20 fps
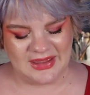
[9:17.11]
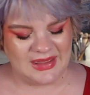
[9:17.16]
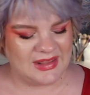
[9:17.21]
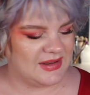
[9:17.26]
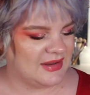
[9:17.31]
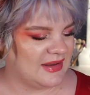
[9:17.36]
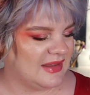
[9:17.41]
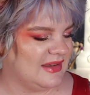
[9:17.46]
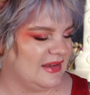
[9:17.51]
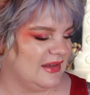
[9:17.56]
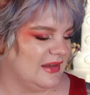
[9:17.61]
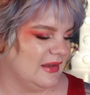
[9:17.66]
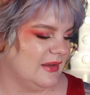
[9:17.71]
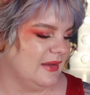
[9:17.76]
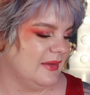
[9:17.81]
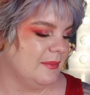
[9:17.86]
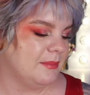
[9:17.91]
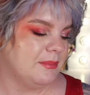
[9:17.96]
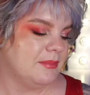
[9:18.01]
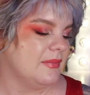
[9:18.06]
and
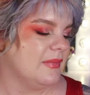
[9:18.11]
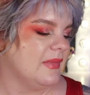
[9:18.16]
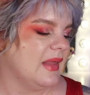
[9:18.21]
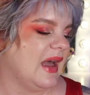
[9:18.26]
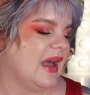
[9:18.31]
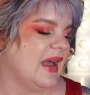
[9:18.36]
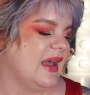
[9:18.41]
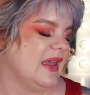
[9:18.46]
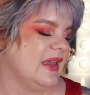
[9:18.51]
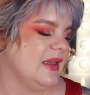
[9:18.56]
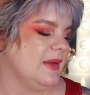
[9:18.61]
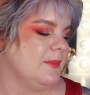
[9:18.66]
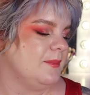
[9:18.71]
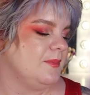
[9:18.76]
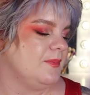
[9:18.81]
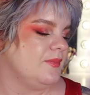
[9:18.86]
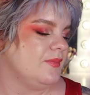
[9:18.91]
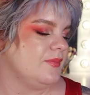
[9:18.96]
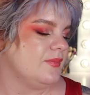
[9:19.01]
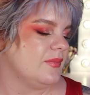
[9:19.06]

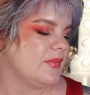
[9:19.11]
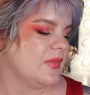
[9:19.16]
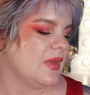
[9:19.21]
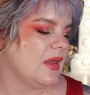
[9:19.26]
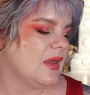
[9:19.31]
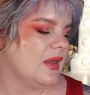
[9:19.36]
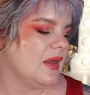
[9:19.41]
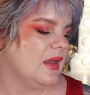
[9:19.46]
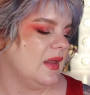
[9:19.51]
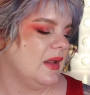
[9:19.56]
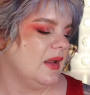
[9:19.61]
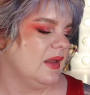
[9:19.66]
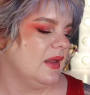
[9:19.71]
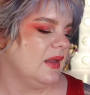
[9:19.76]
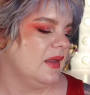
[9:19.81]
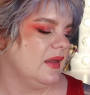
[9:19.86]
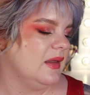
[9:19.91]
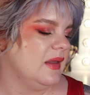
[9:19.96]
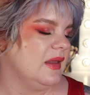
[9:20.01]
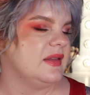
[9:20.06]

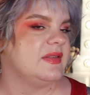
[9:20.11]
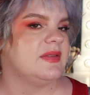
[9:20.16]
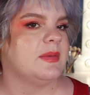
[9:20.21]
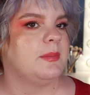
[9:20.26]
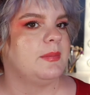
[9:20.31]
it's